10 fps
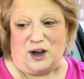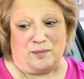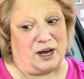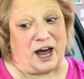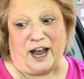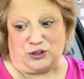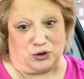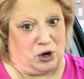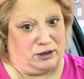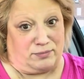but I
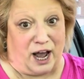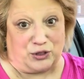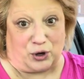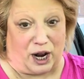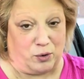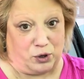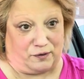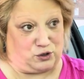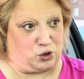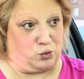thought, I thought I would
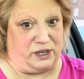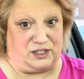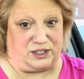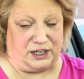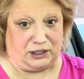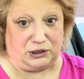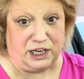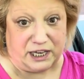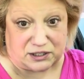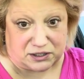have squeezed in at
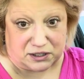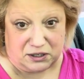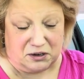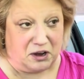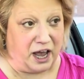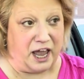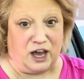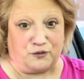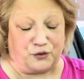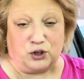least a
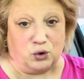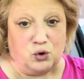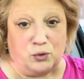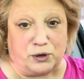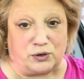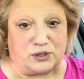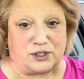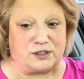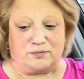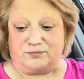handful of
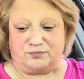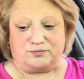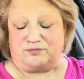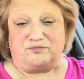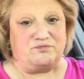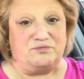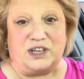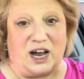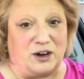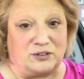Ubers.
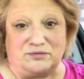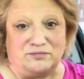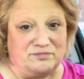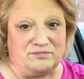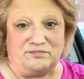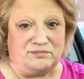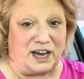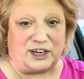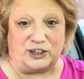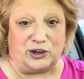No,
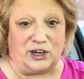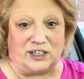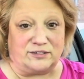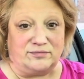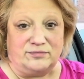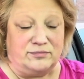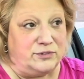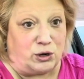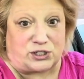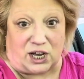not at all.
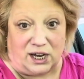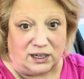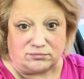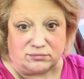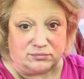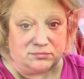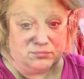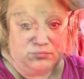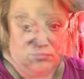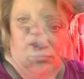No time.
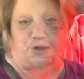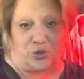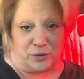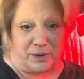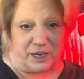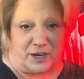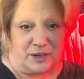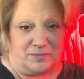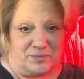I'm at the third pickup.